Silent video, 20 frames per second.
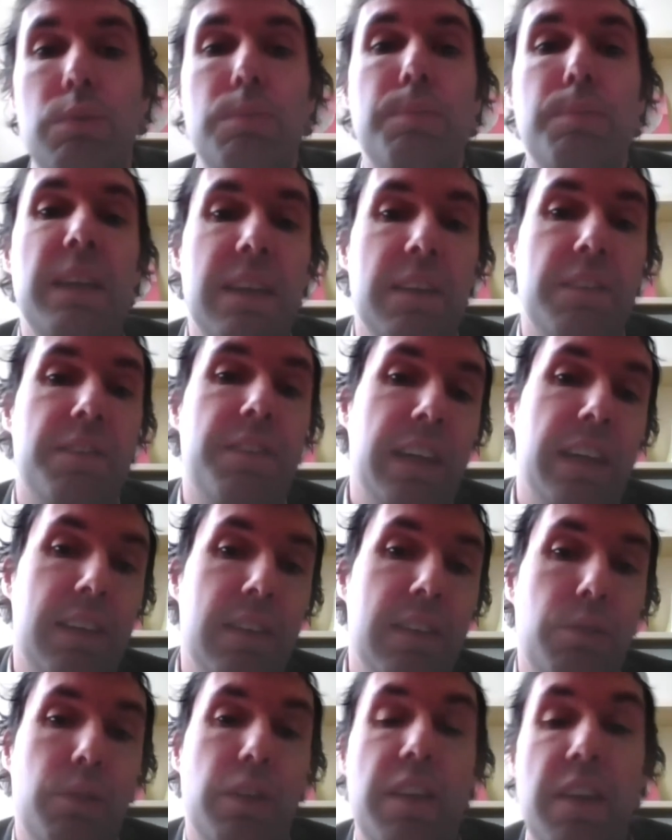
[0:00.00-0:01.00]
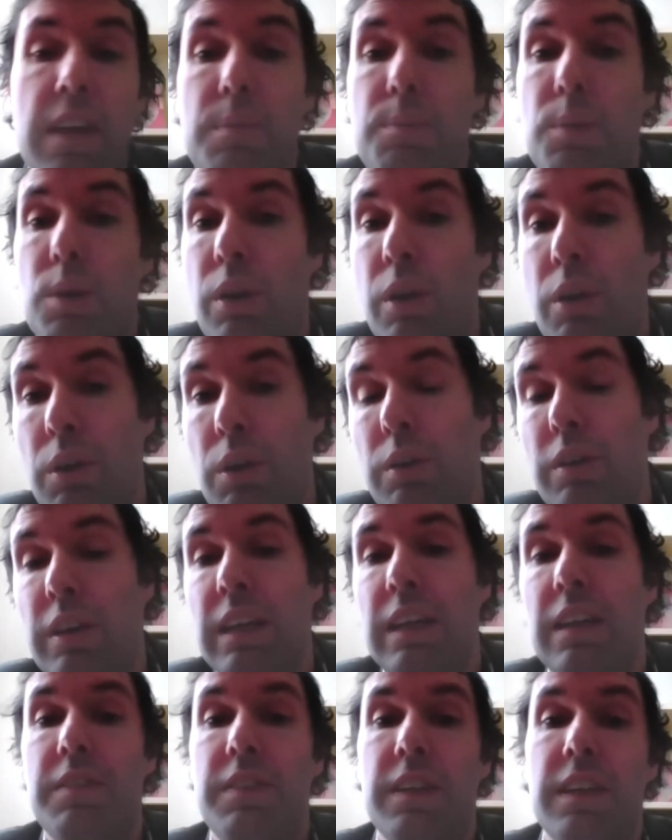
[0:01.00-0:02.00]
to be effective with him or her
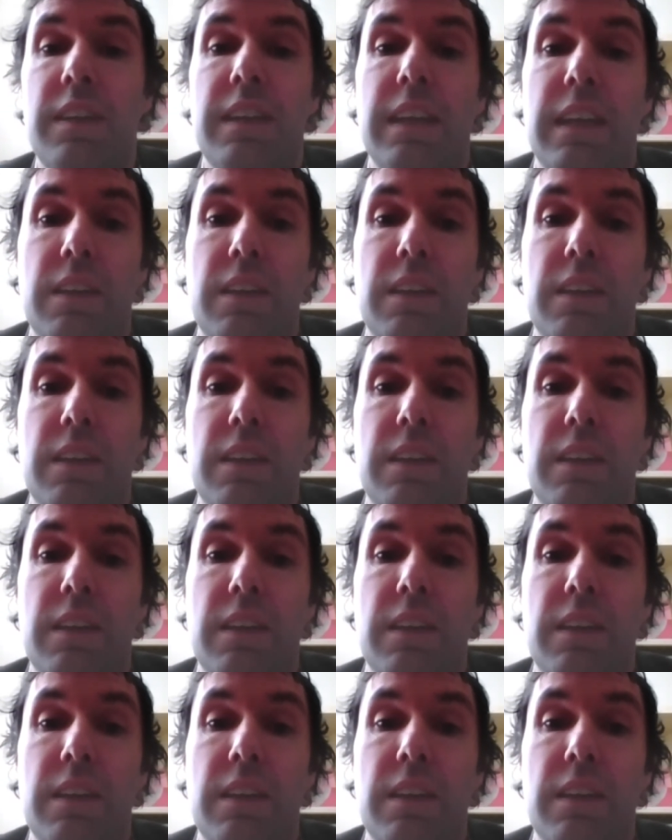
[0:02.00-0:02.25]
given